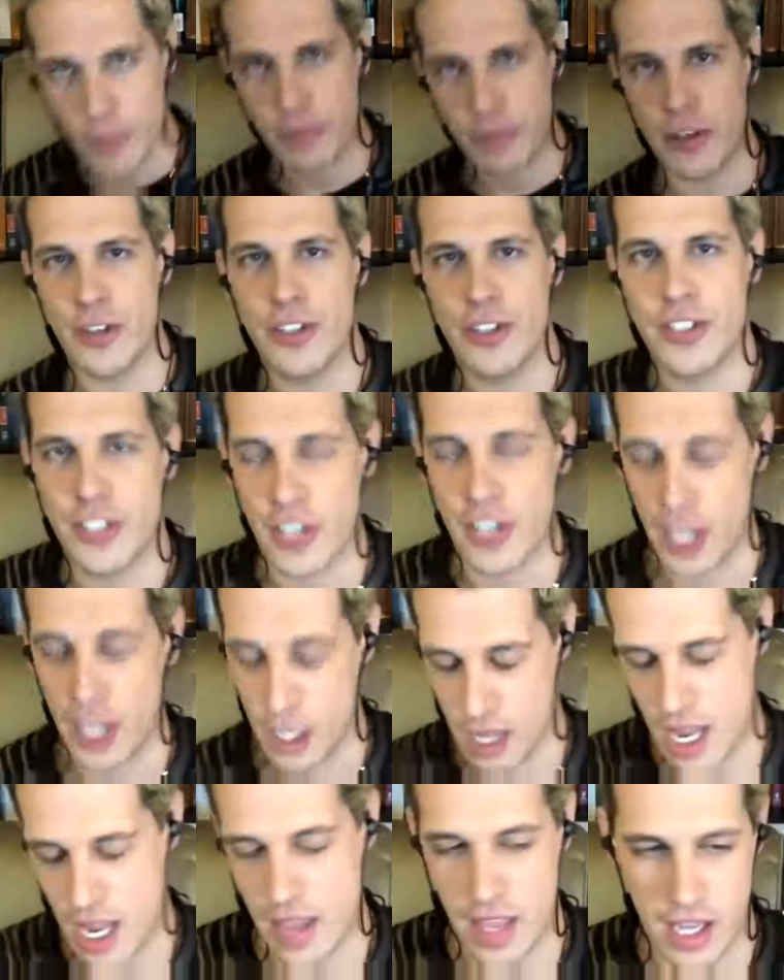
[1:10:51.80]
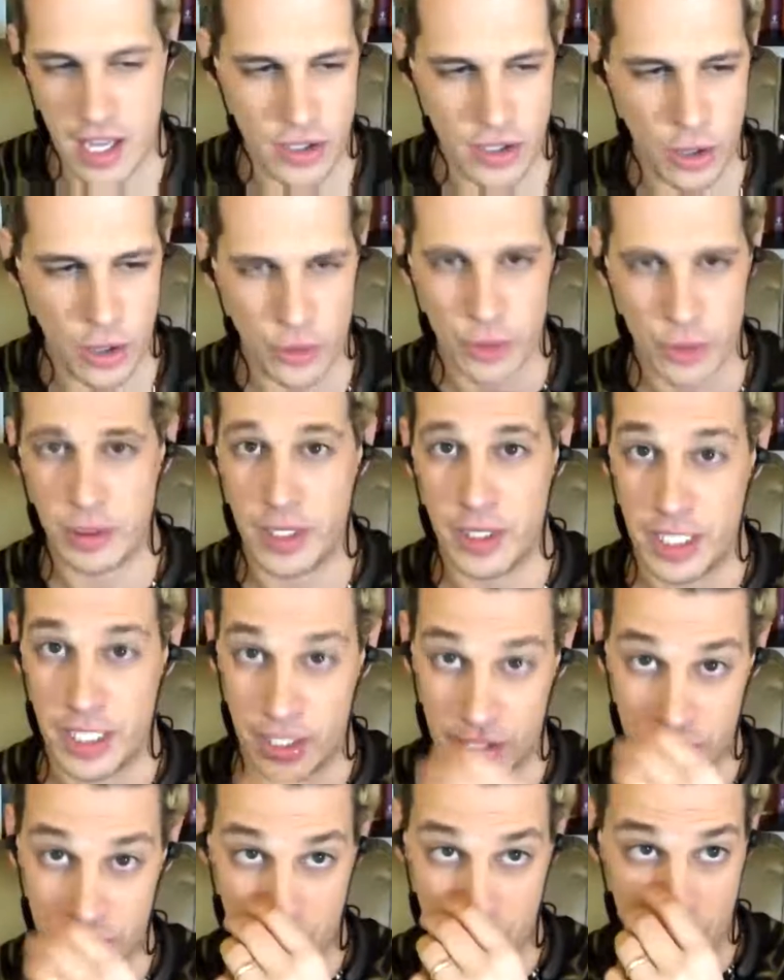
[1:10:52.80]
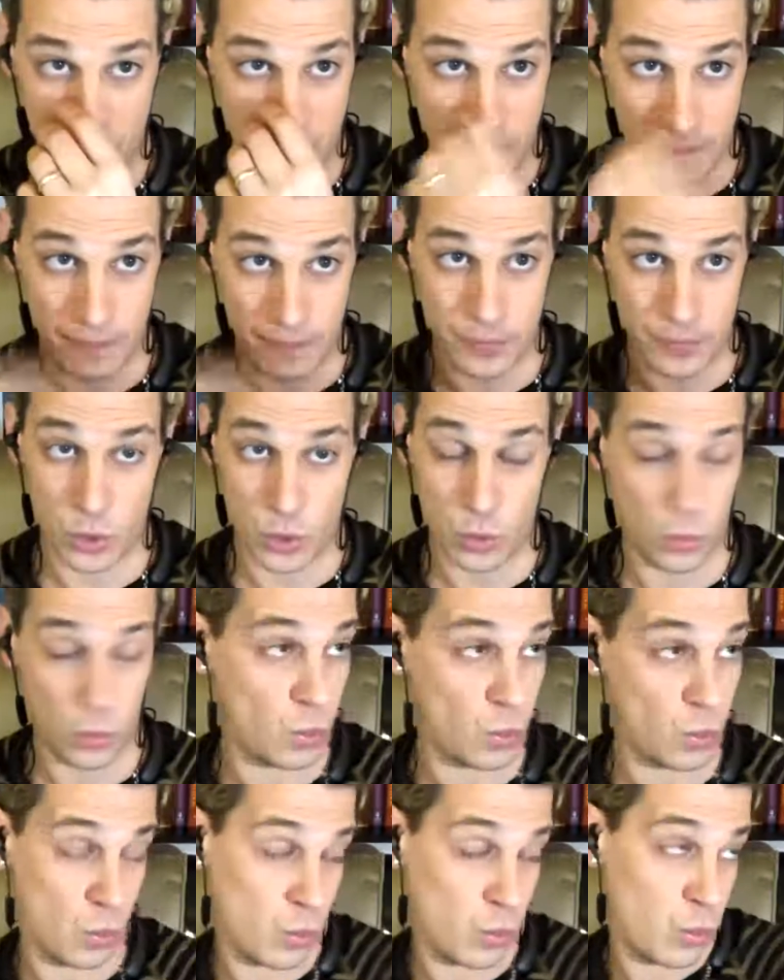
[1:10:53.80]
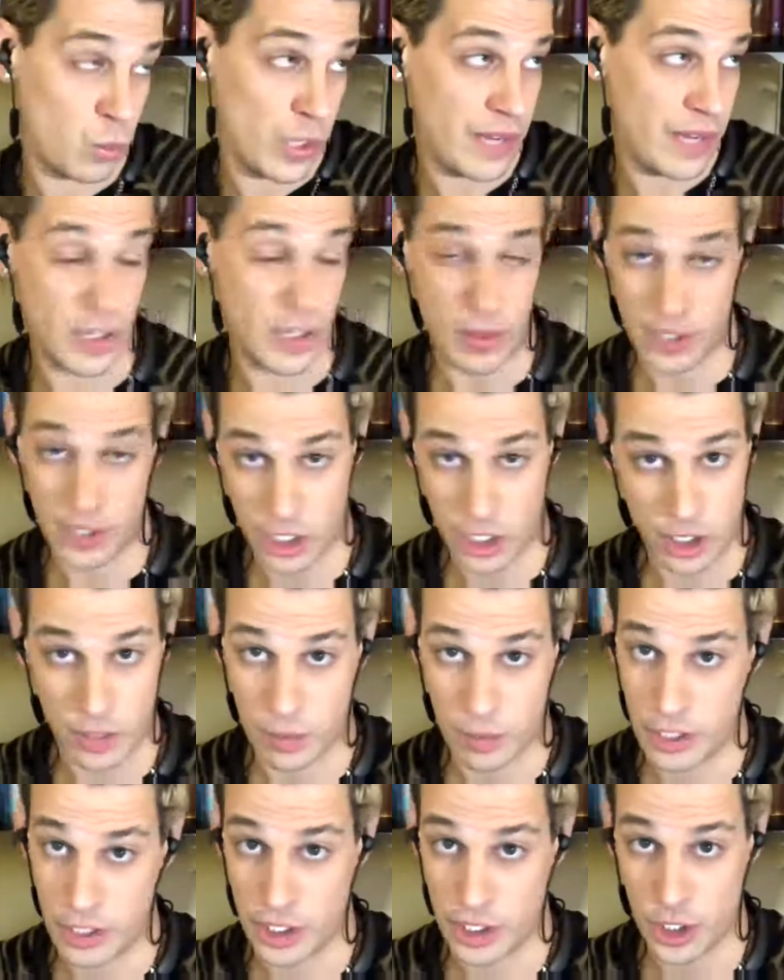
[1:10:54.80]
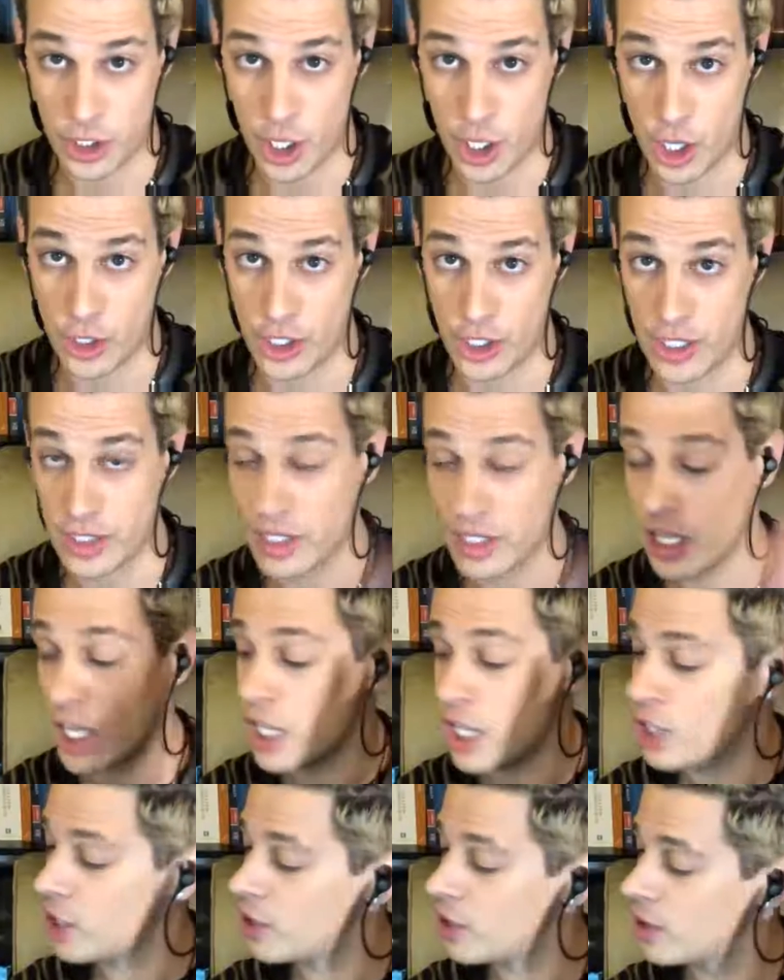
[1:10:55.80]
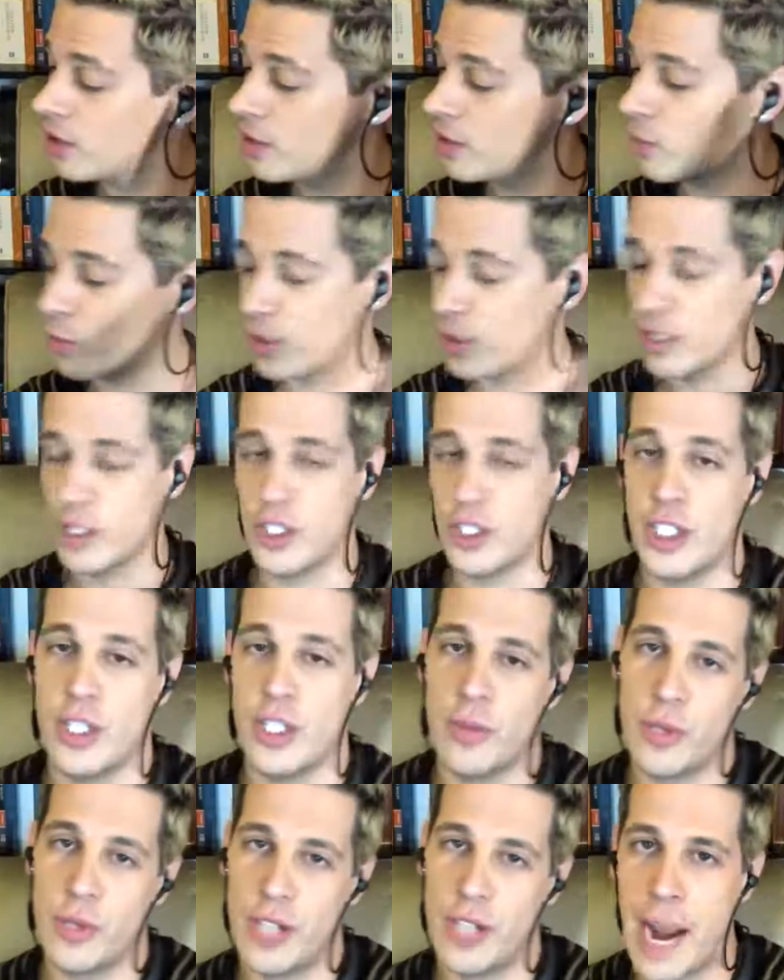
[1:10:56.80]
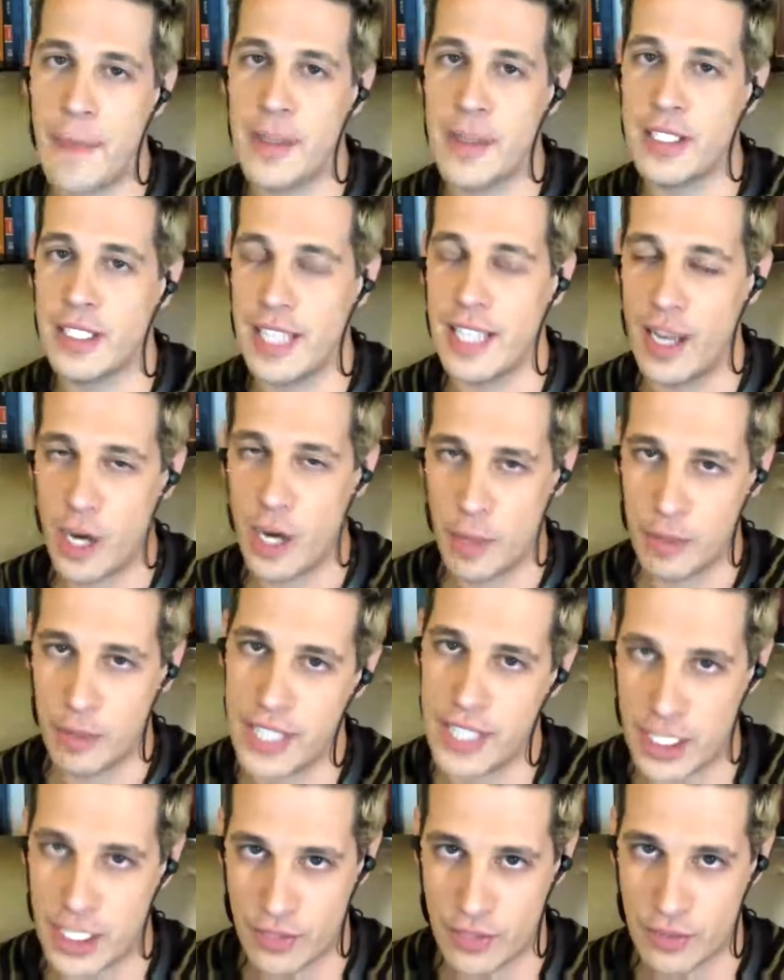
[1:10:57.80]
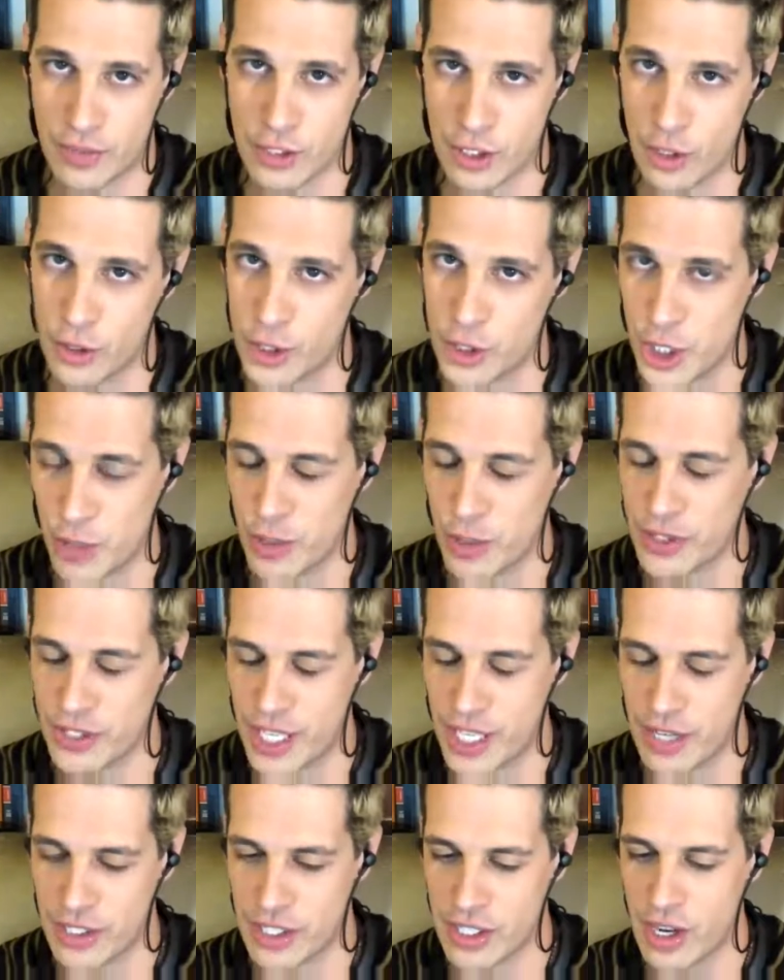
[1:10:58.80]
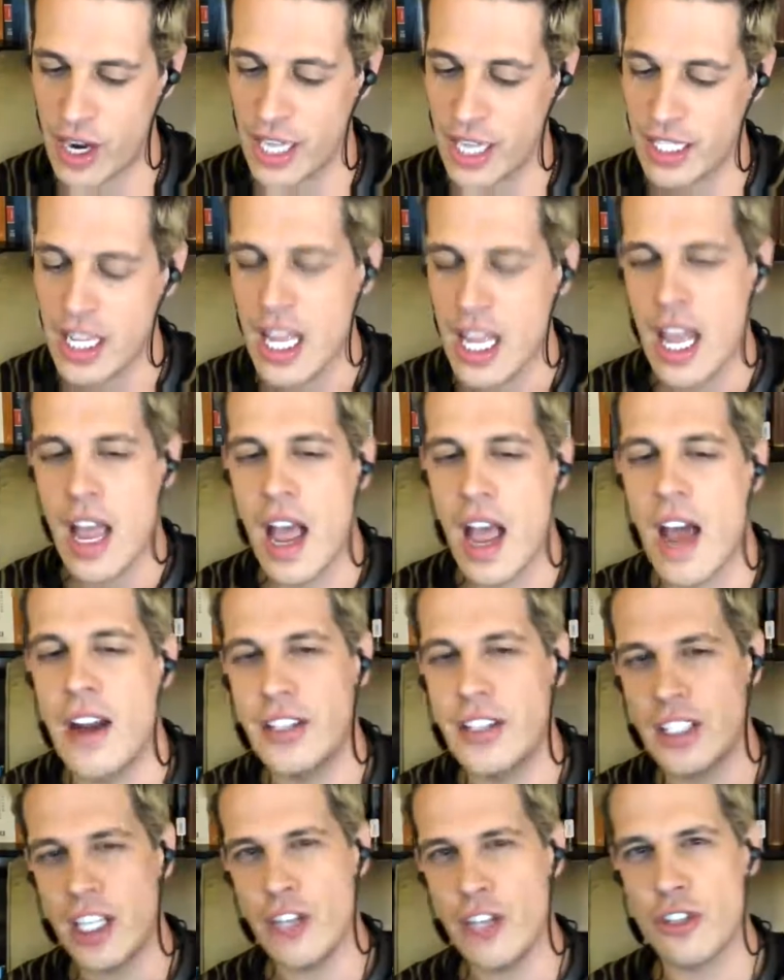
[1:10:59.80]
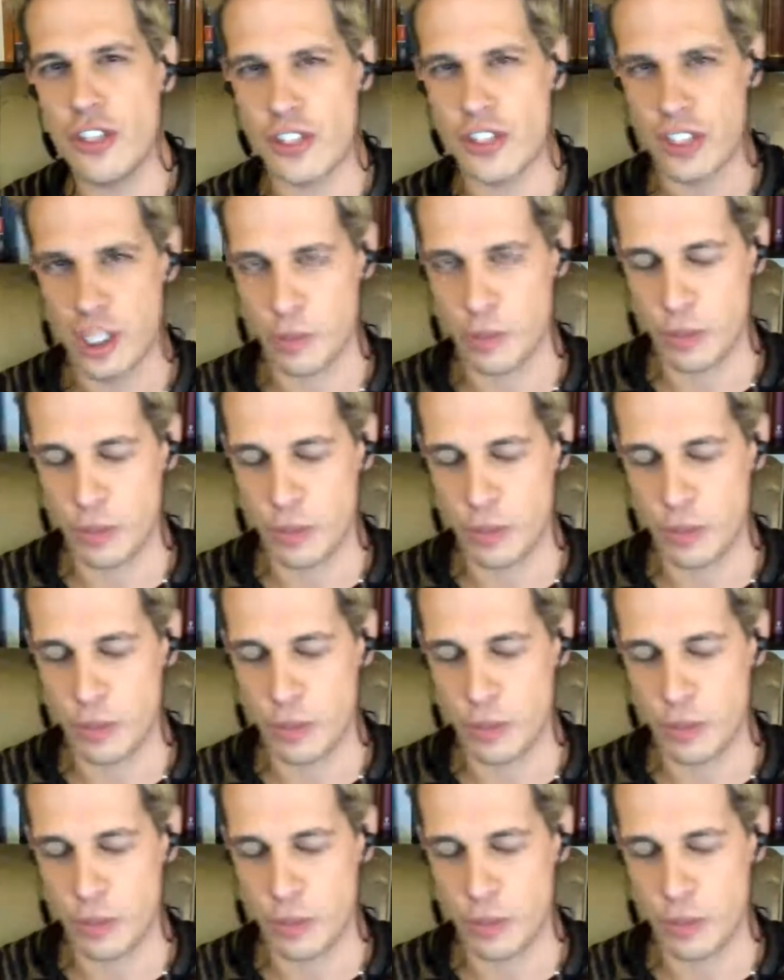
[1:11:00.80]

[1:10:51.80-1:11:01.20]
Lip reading: approach today, and they told the police, we have no intention of pressing charges. We're happy to let her protest for as long as she wants outside. And it's interesting